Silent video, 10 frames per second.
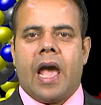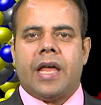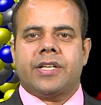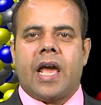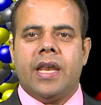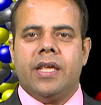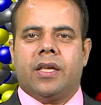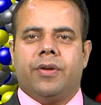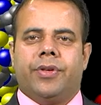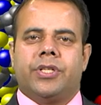At
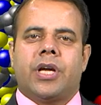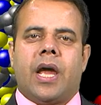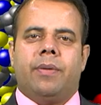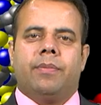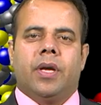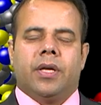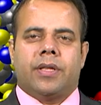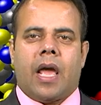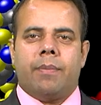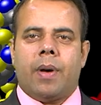any given time,
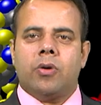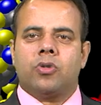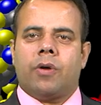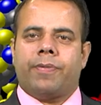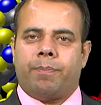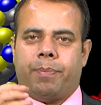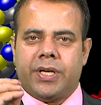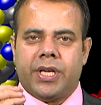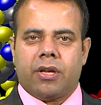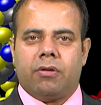the amount of a
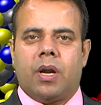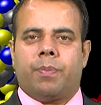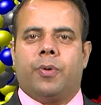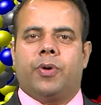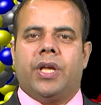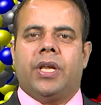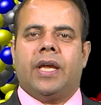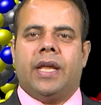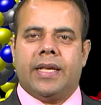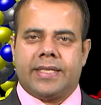particular protein
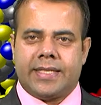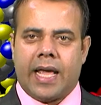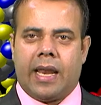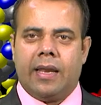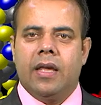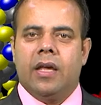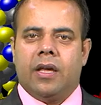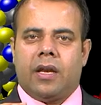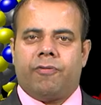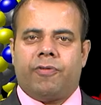in a cell
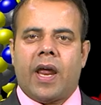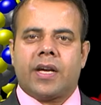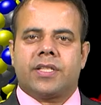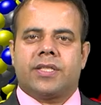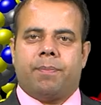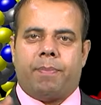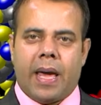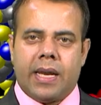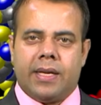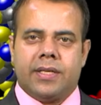reflects the
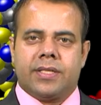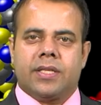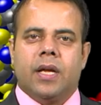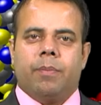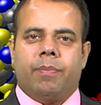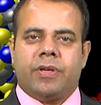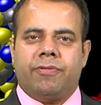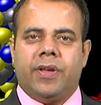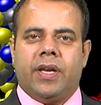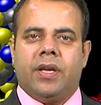balance
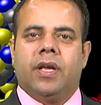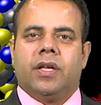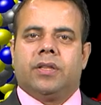between